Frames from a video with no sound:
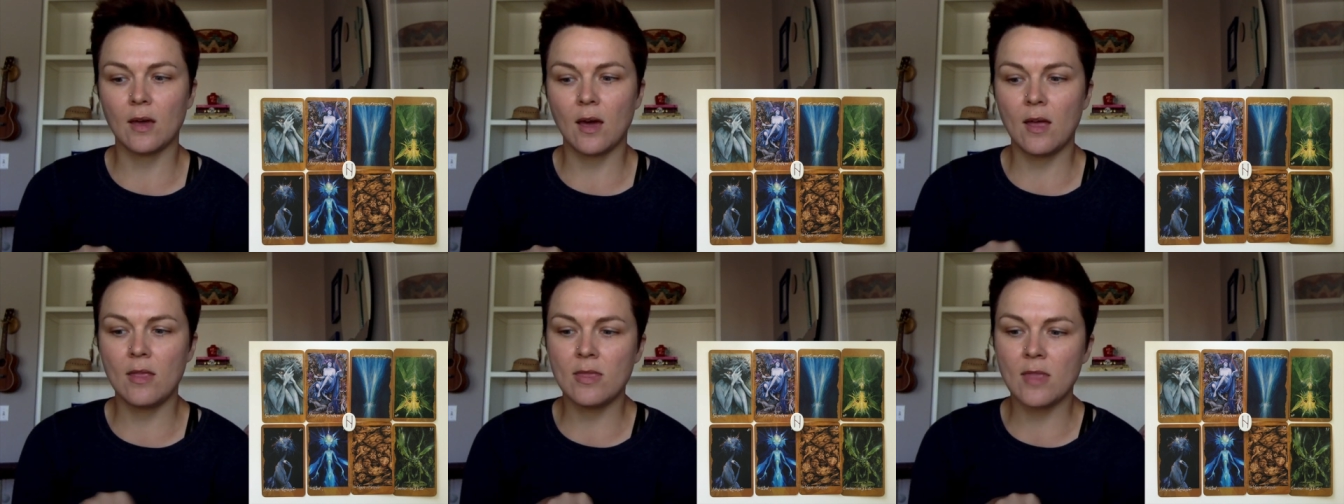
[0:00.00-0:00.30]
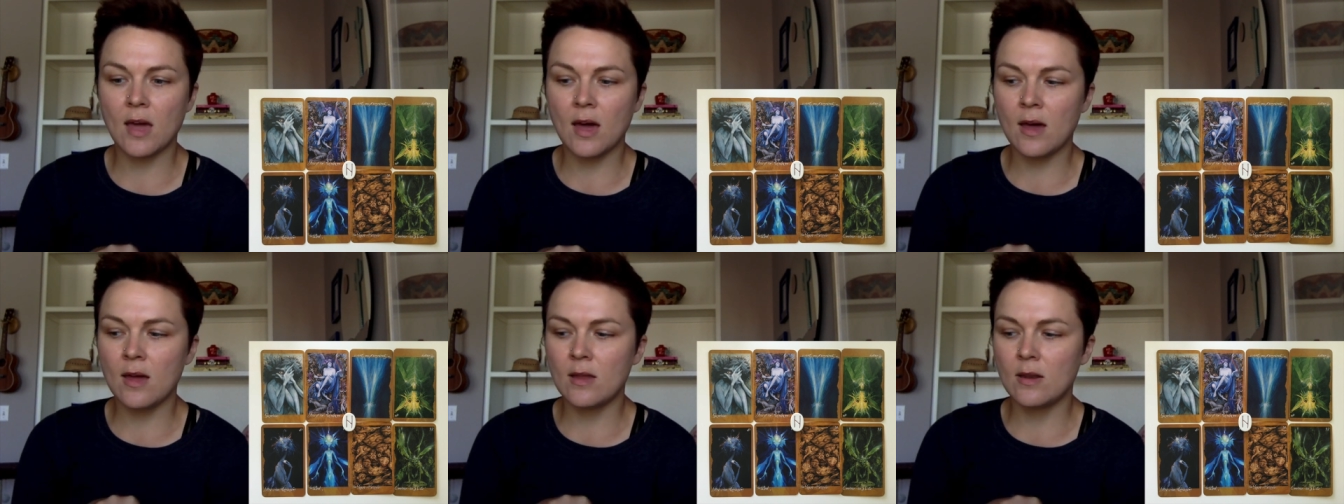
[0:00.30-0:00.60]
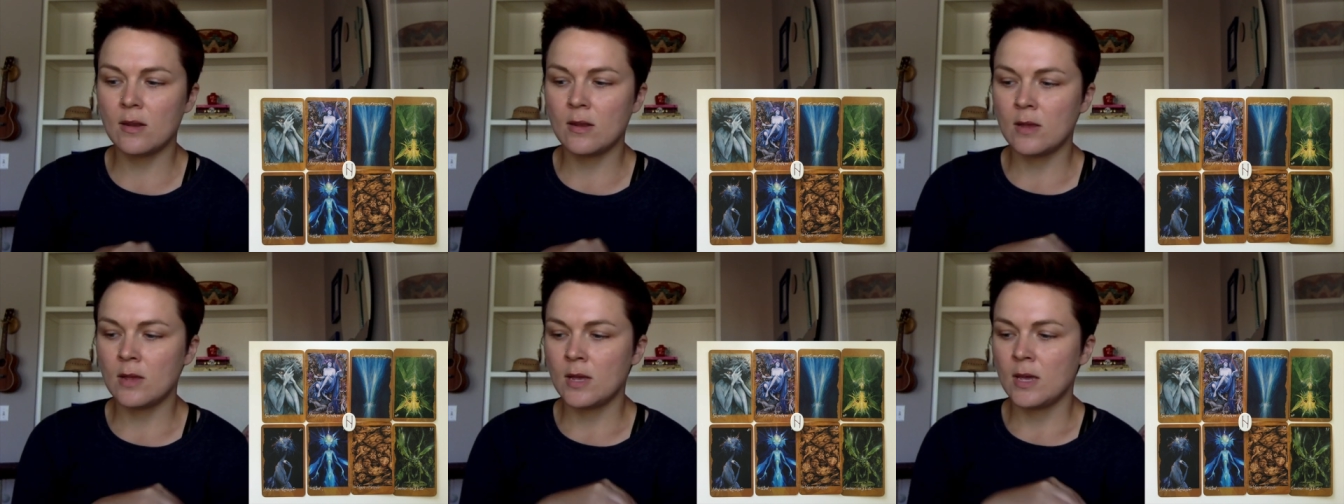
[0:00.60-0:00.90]
And
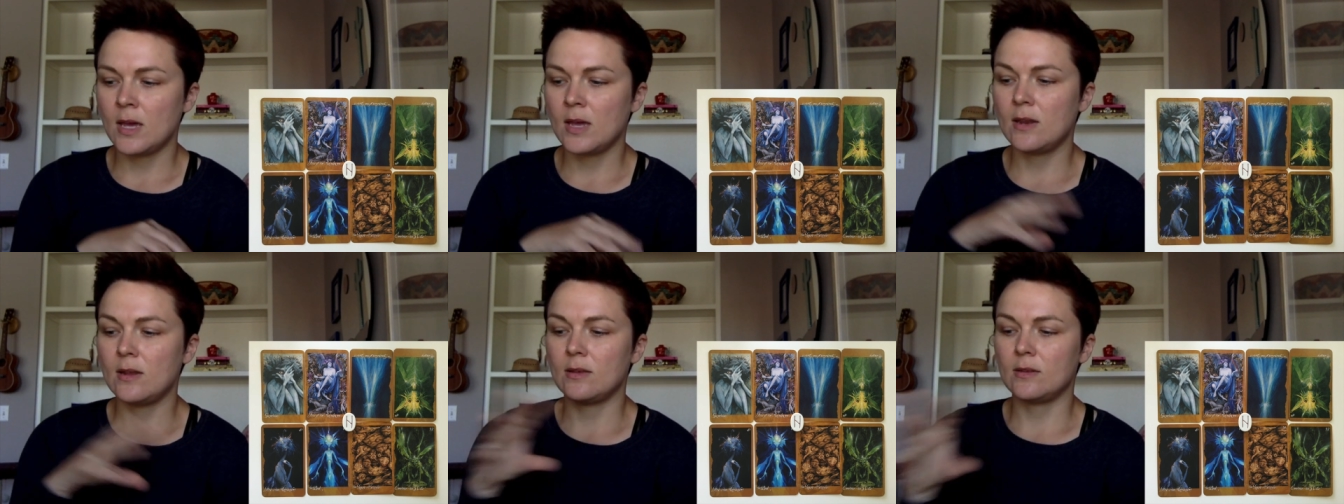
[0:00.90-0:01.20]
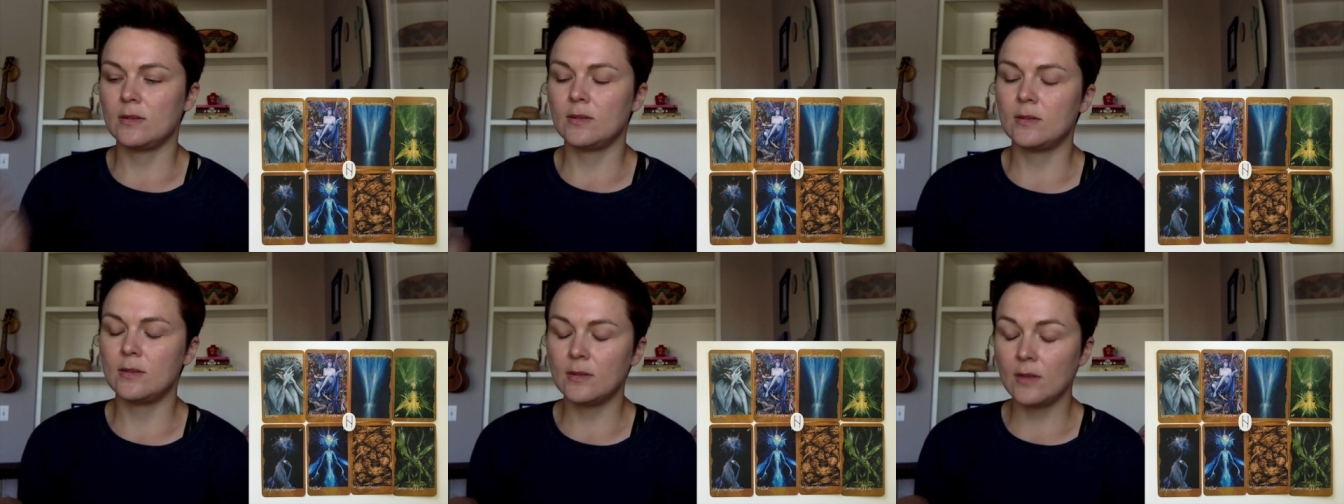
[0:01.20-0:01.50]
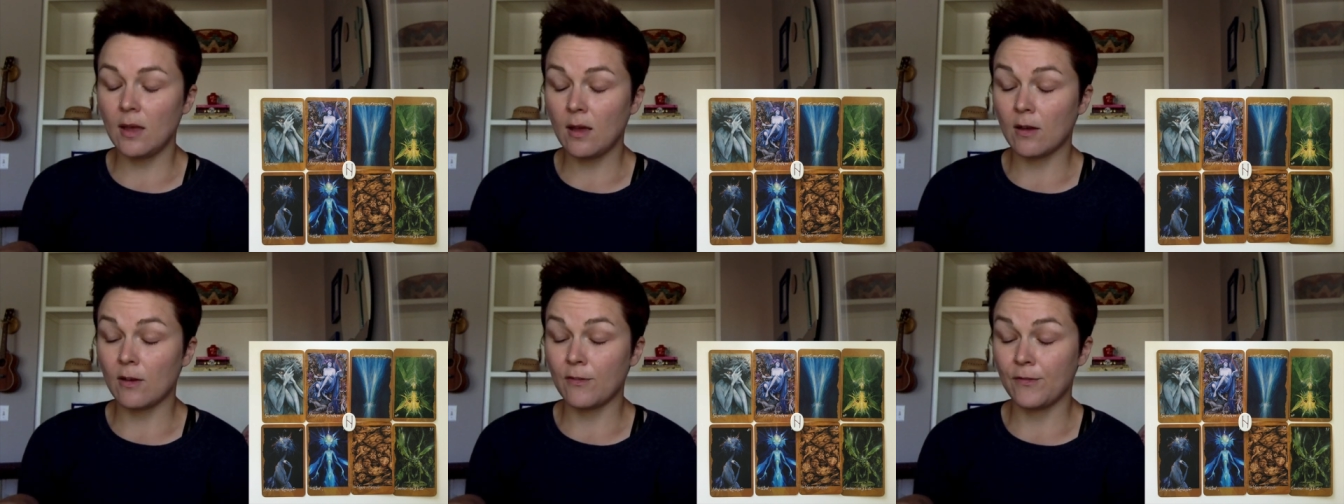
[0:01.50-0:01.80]
that in
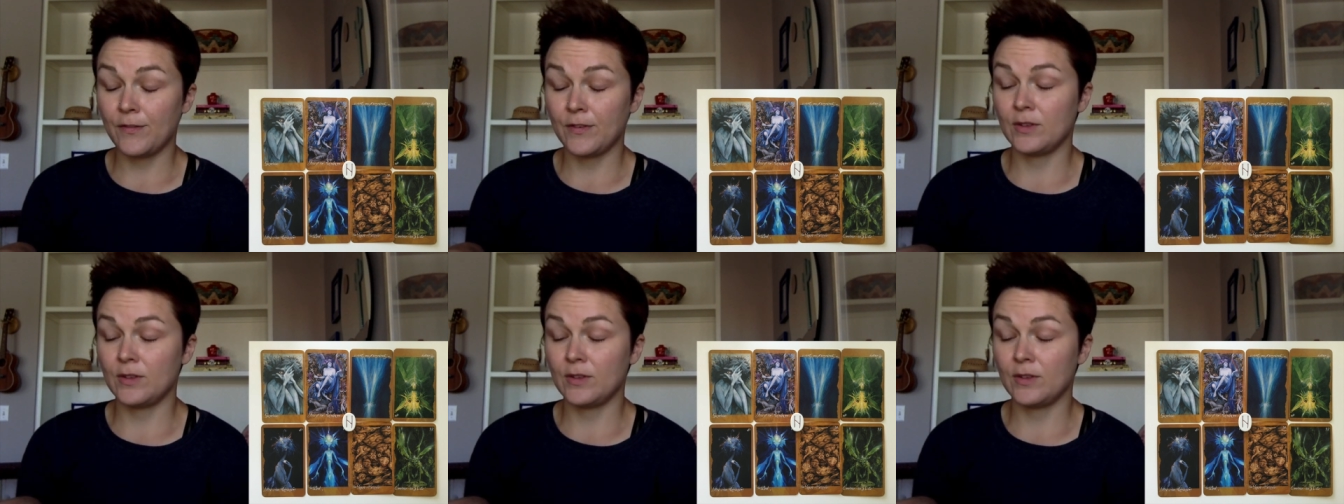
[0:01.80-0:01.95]
itself